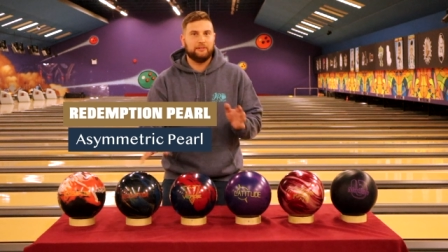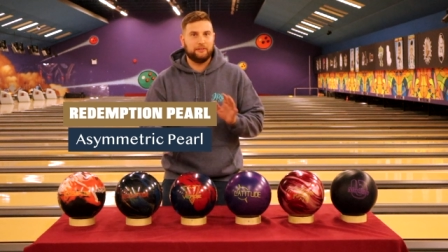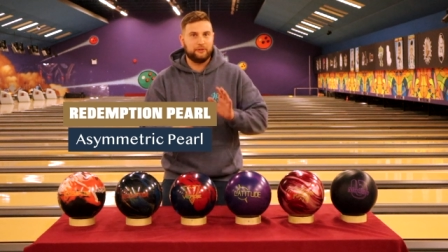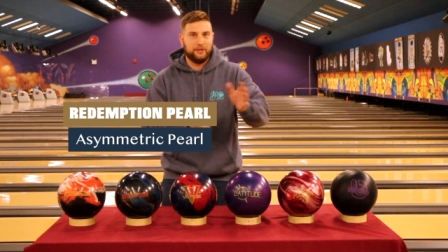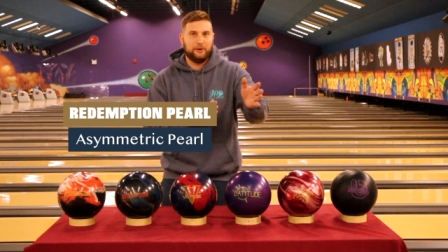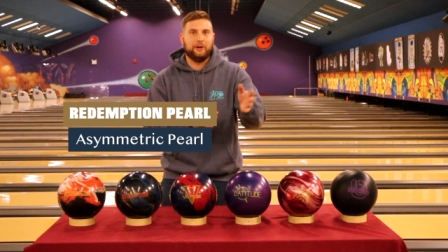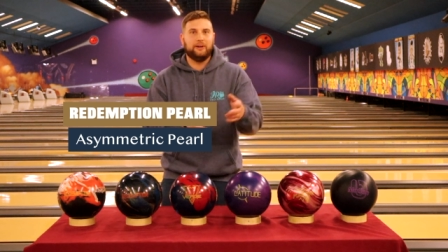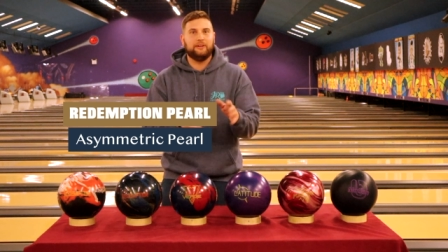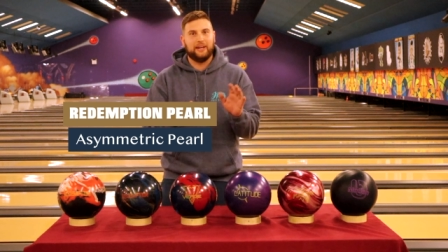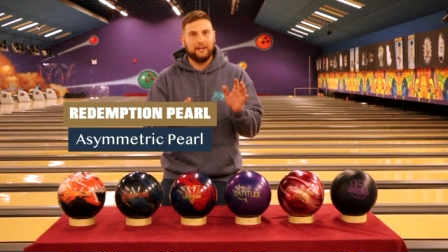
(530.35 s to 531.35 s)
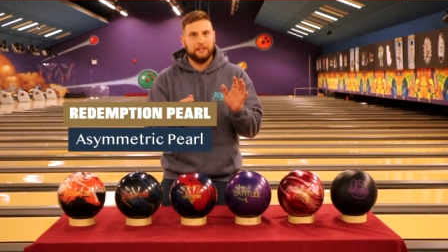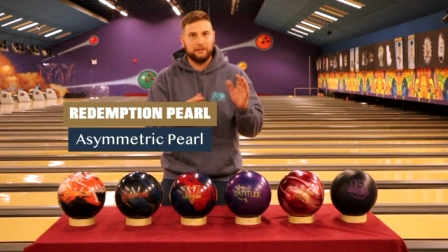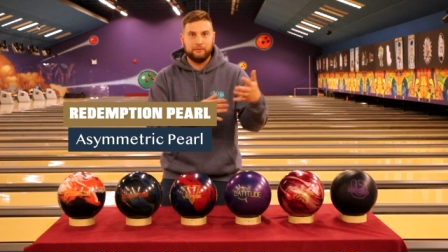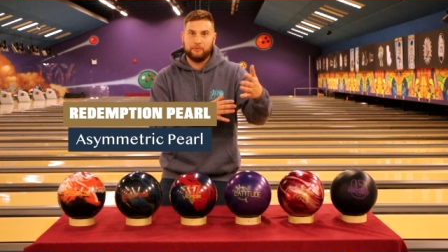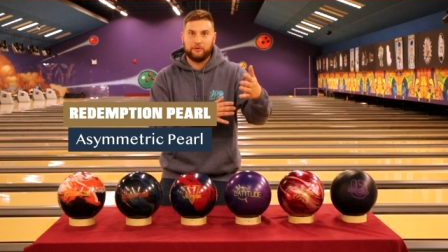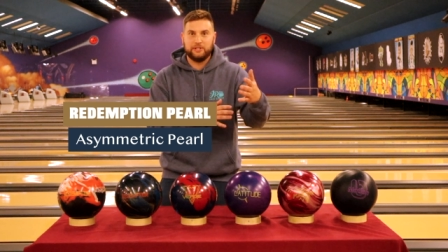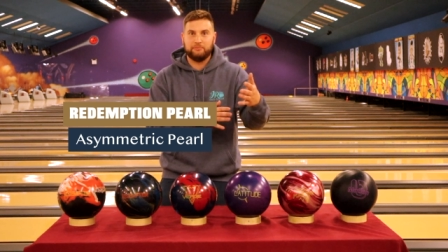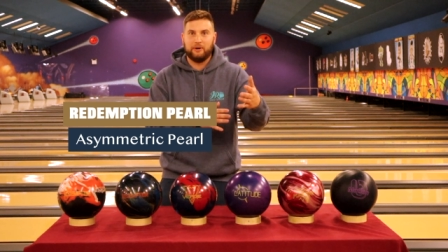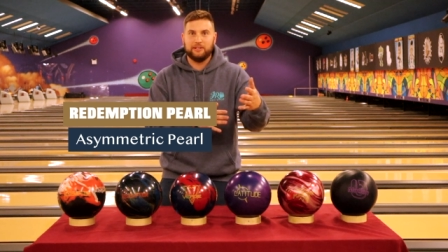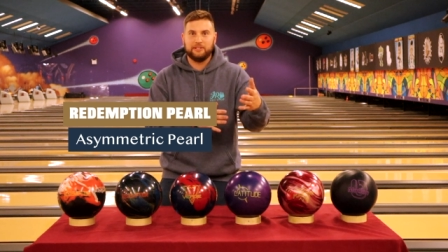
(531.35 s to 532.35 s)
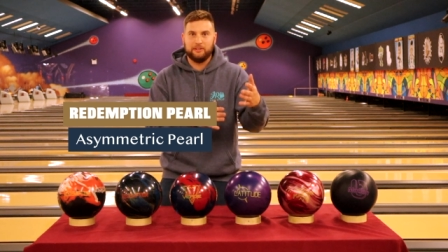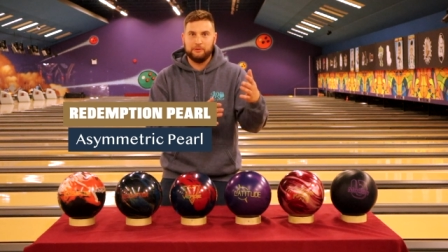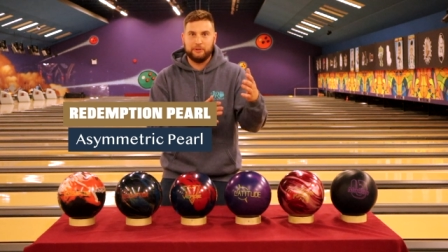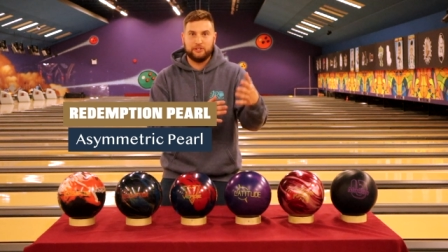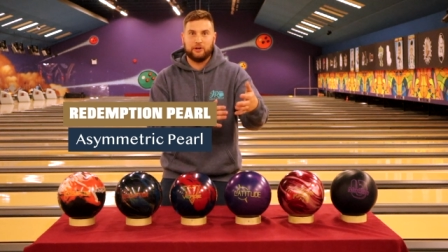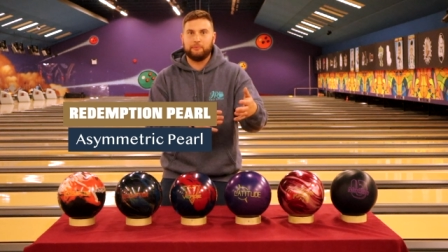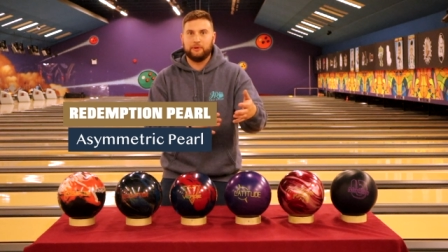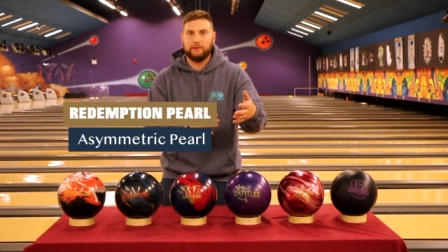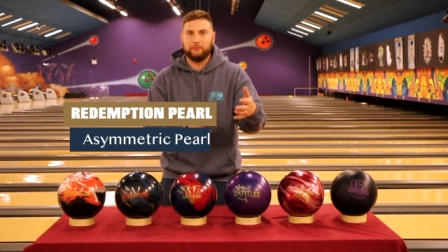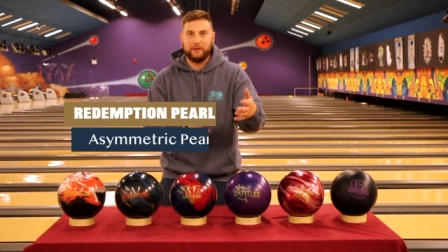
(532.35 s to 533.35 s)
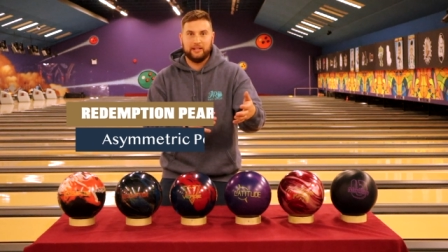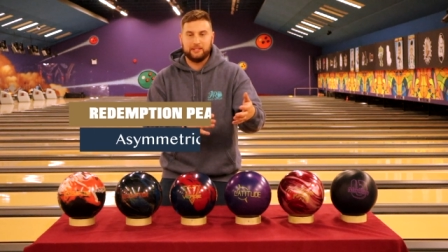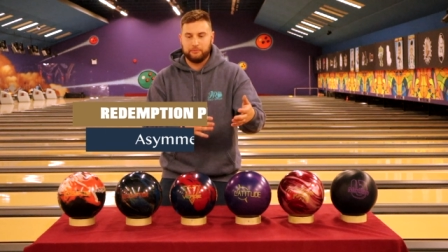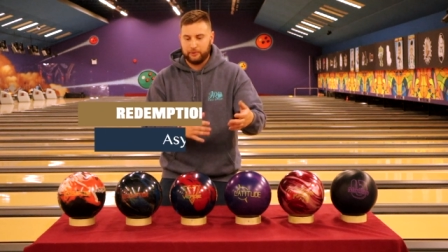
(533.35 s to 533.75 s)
through the oil and a little bit more responsive, a little bit sharper when it hits the